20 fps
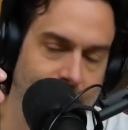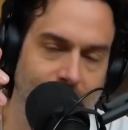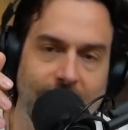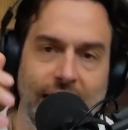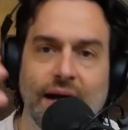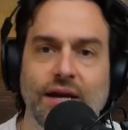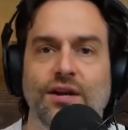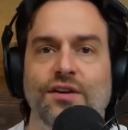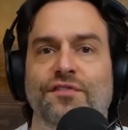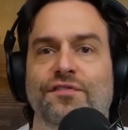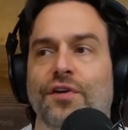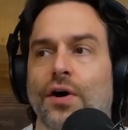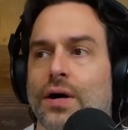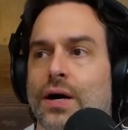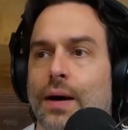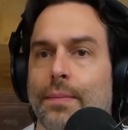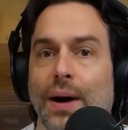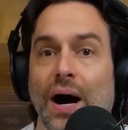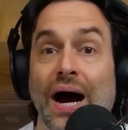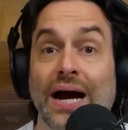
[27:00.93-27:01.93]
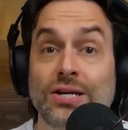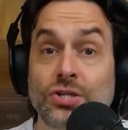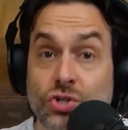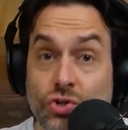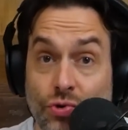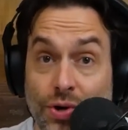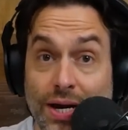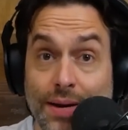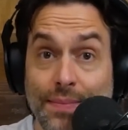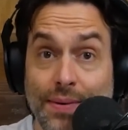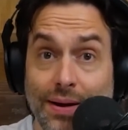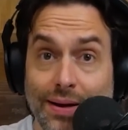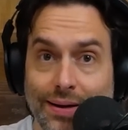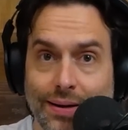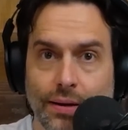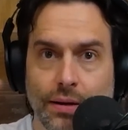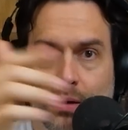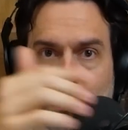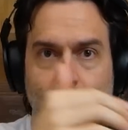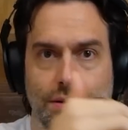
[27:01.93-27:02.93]
How do you fuck up ice cream?
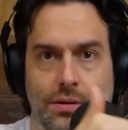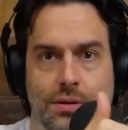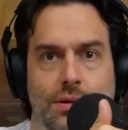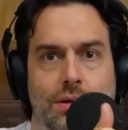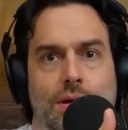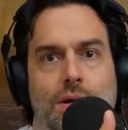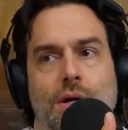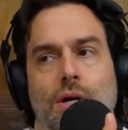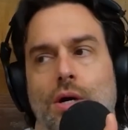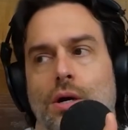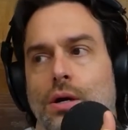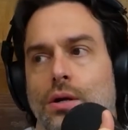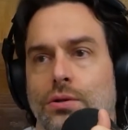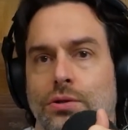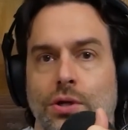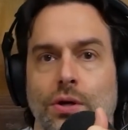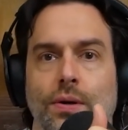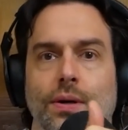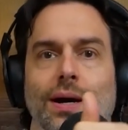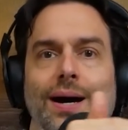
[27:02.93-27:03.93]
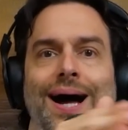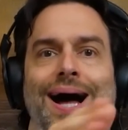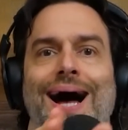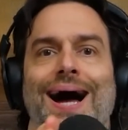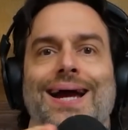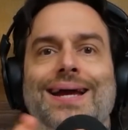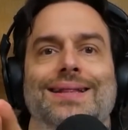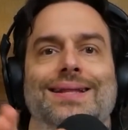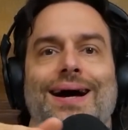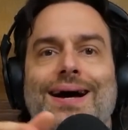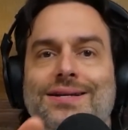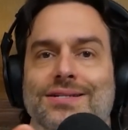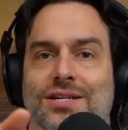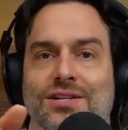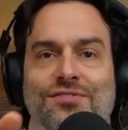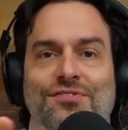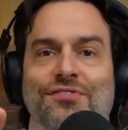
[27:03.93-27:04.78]
Dude, Haagen-Dazs is